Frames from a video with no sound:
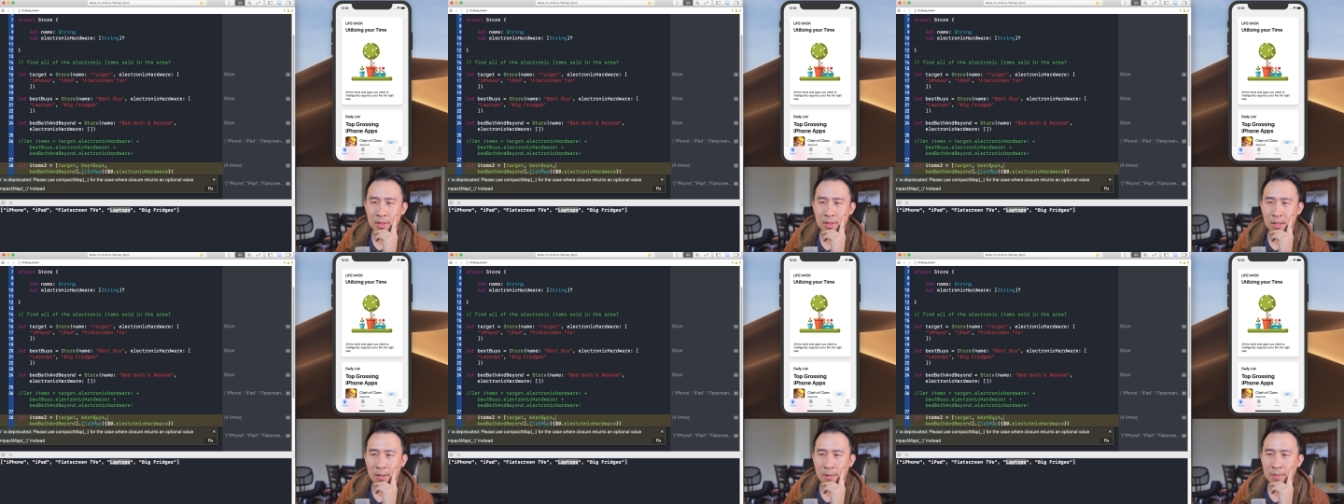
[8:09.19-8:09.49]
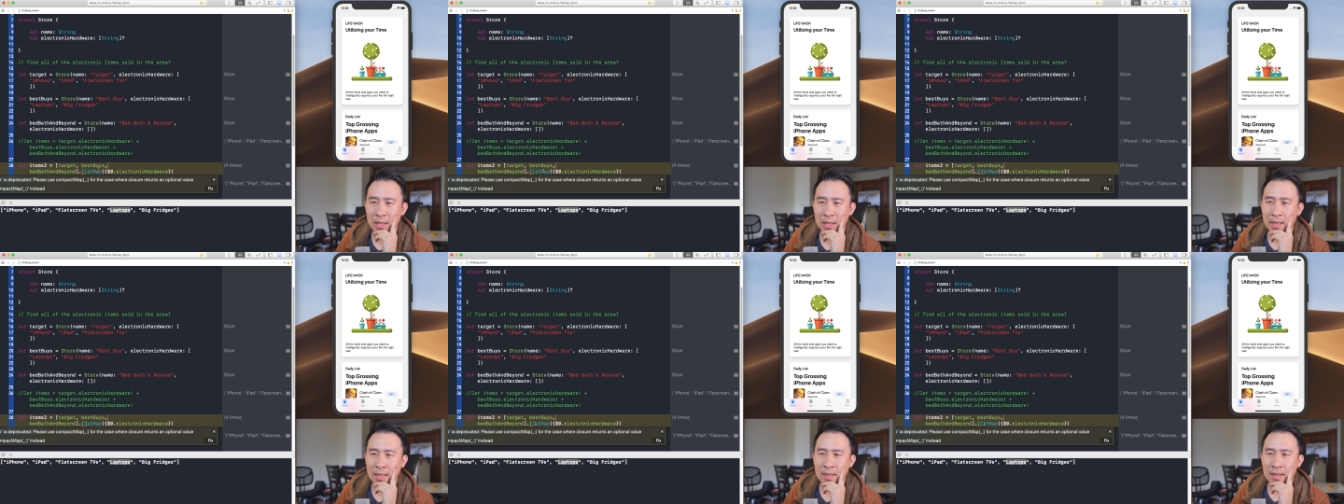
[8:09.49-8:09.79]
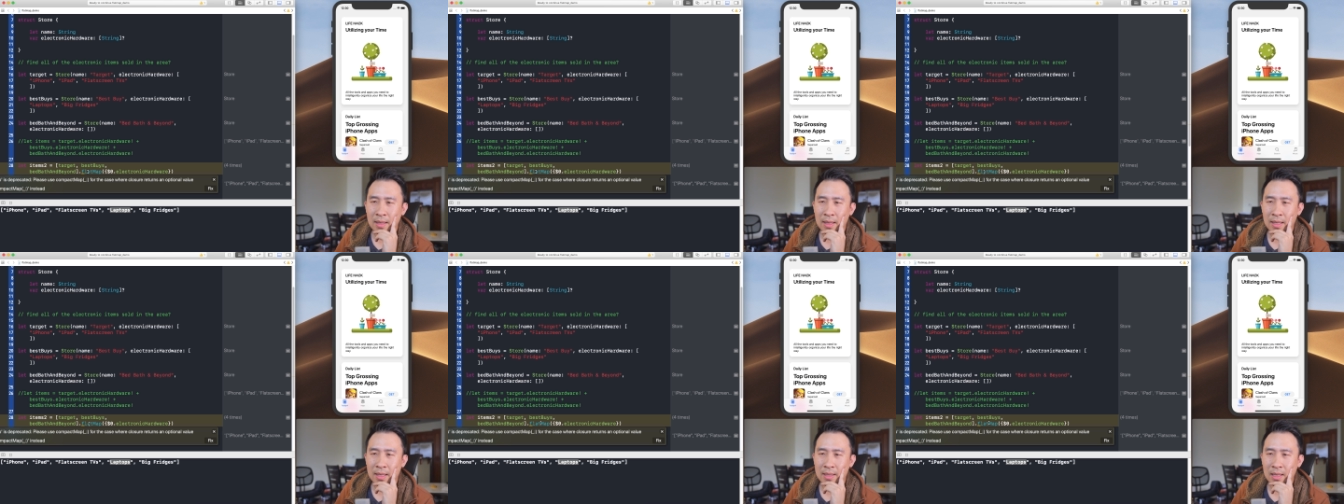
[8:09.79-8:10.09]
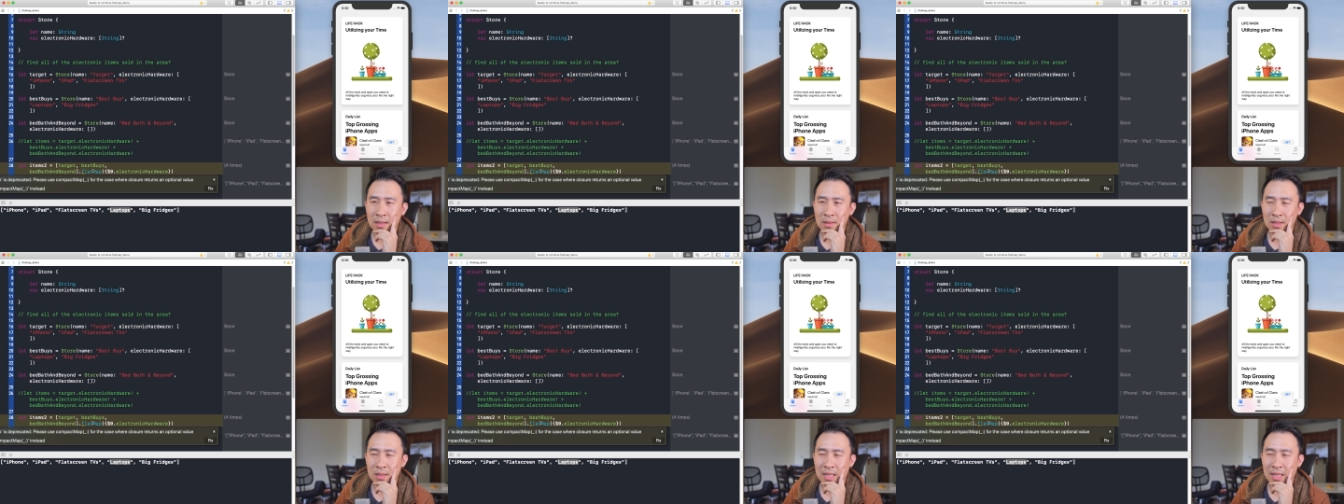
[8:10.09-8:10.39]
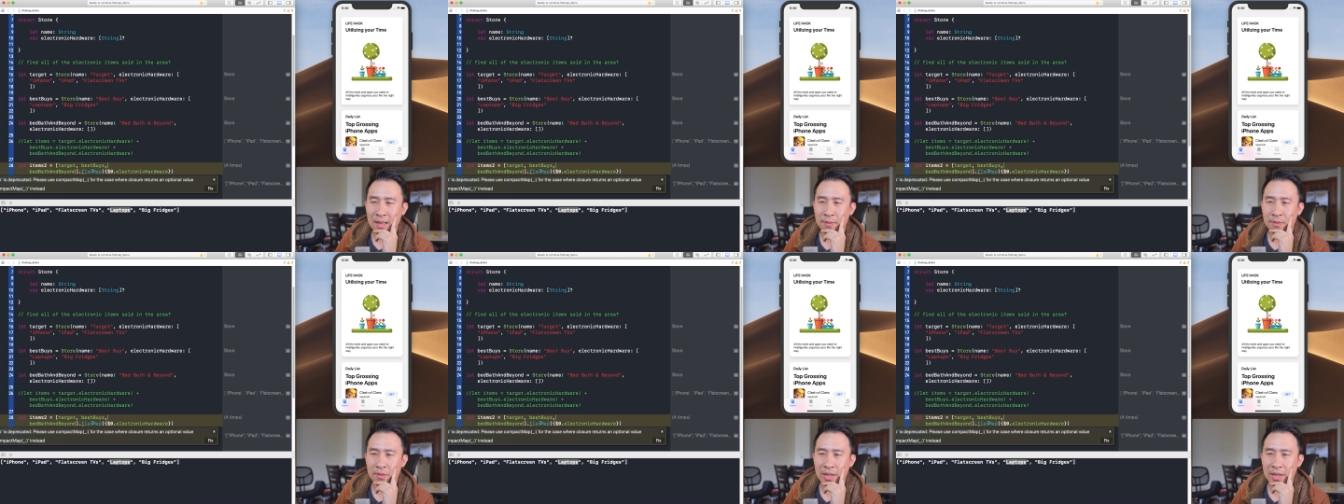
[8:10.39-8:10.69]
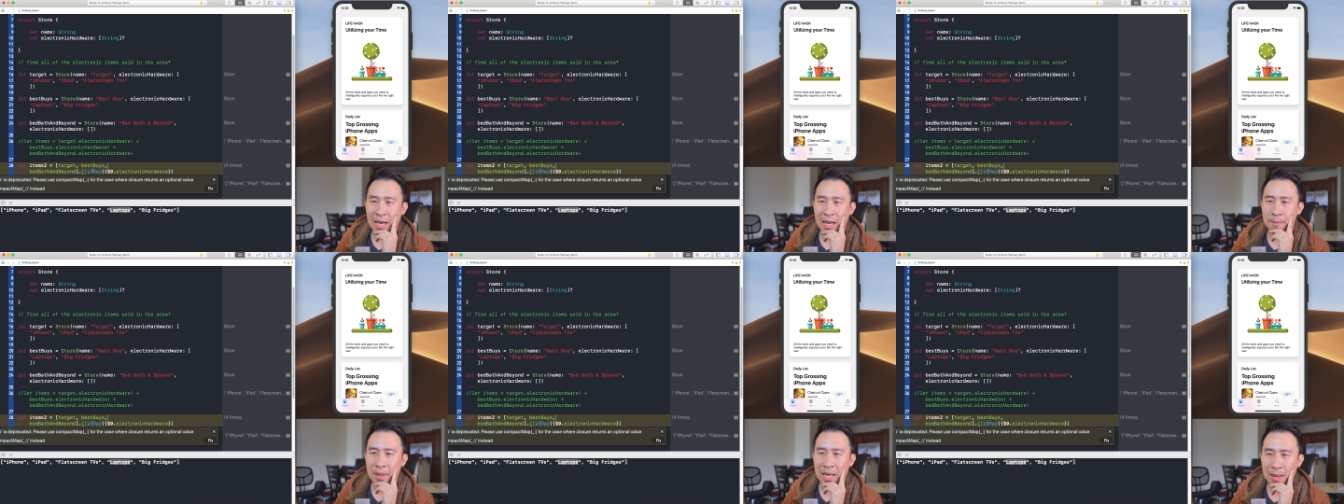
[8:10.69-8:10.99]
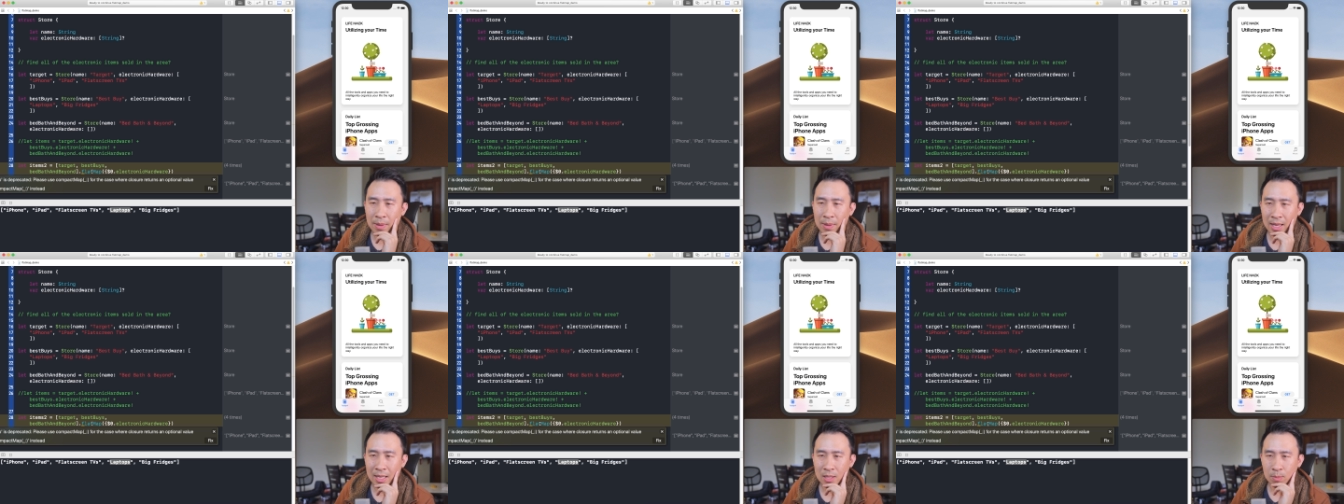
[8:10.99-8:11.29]
So it tells you that flat
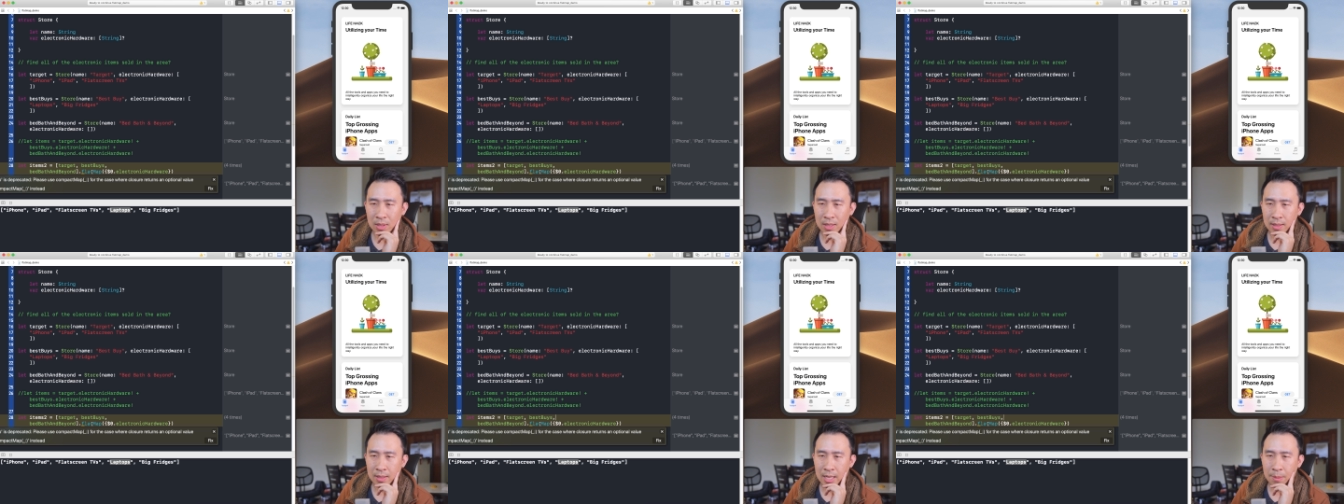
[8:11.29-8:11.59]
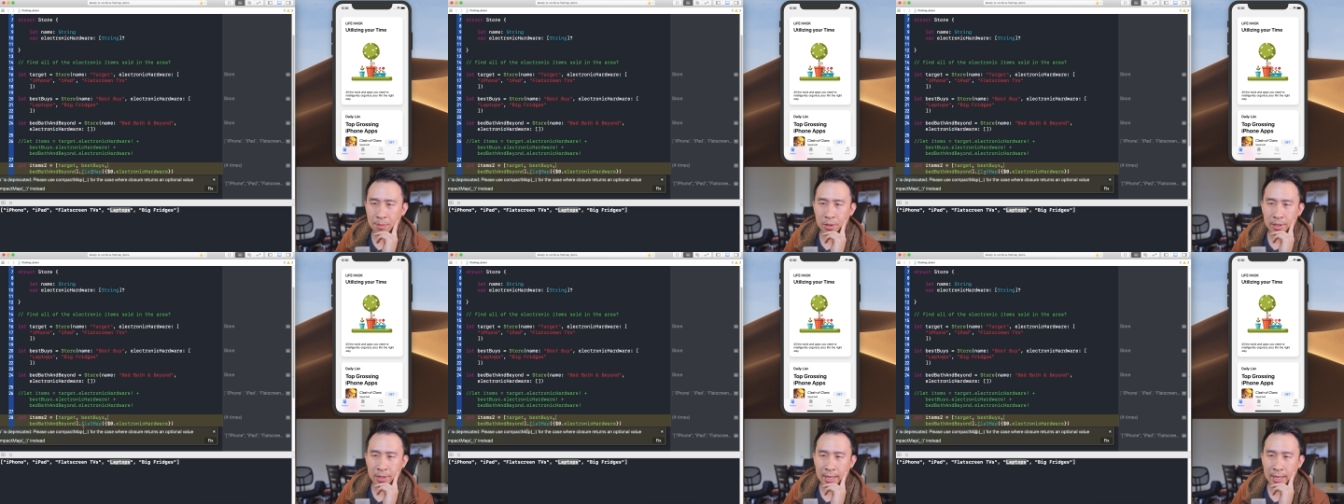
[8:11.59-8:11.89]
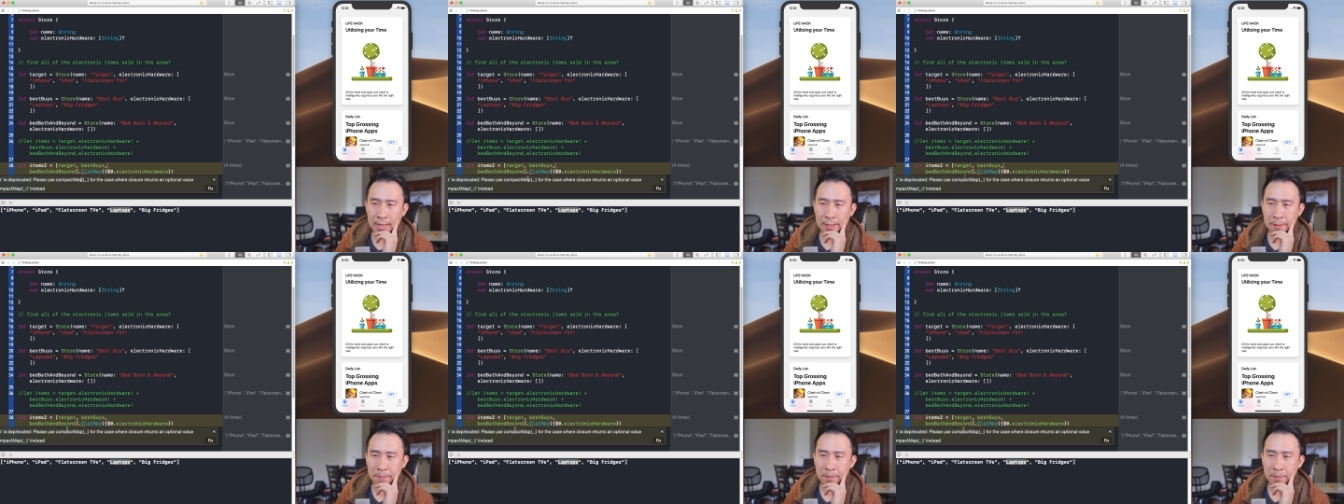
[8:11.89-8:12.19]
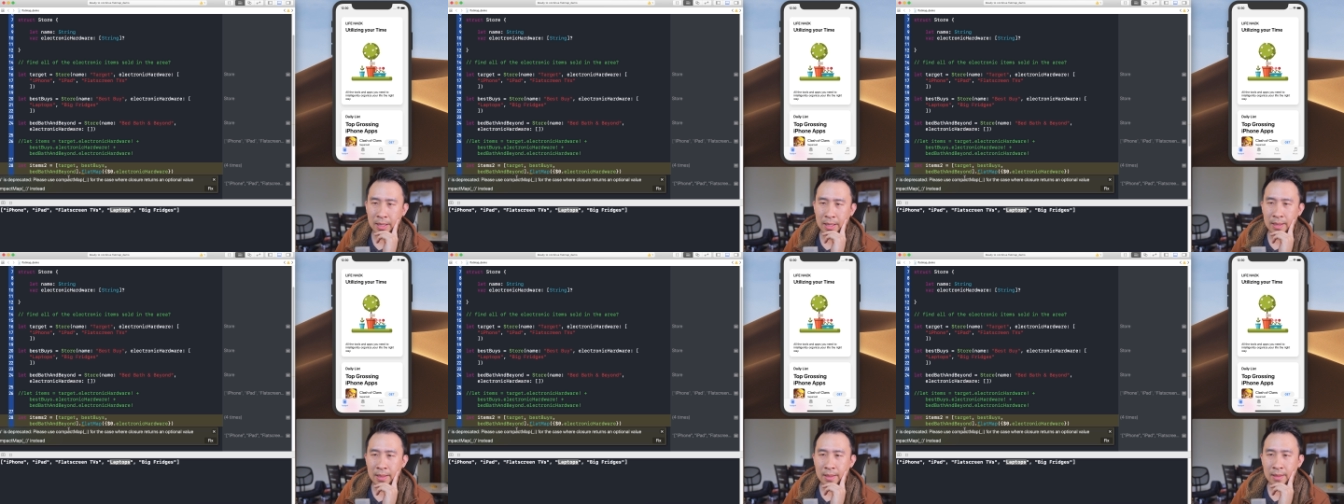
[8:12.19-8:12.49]
map has been deprecated